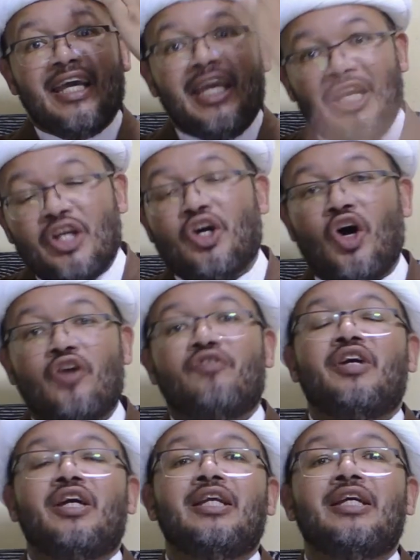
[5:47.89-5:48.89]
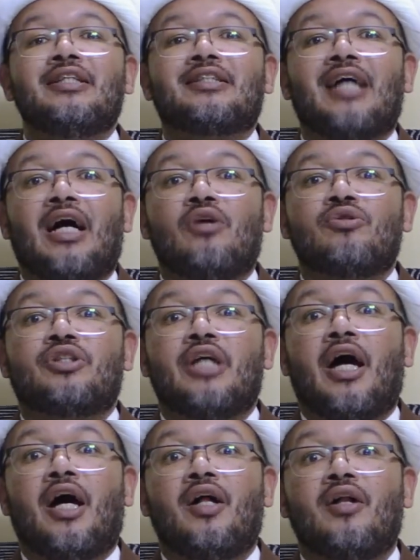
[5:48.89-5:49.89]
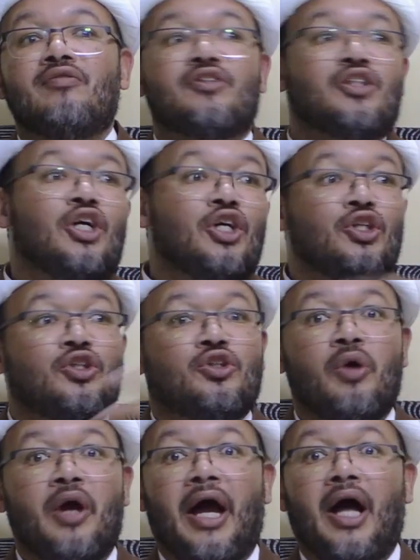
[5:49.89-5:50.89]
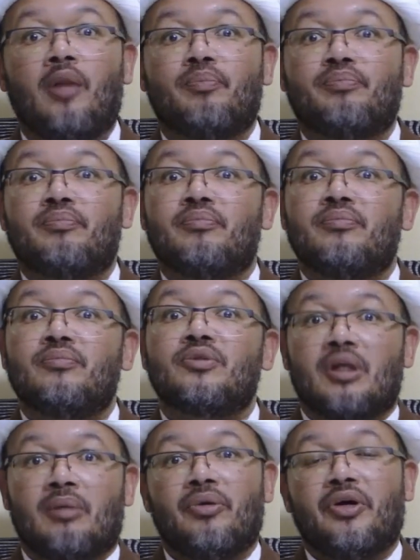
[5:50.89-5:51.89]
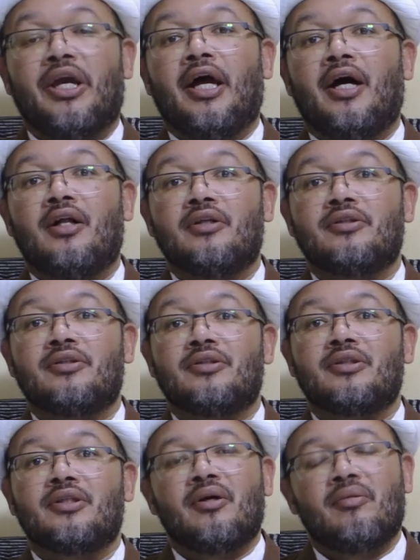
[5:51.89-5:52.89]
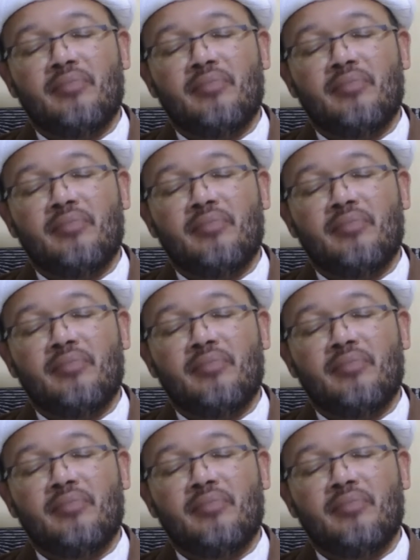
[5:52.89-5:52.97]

inconvenience ourselves to help somebody else.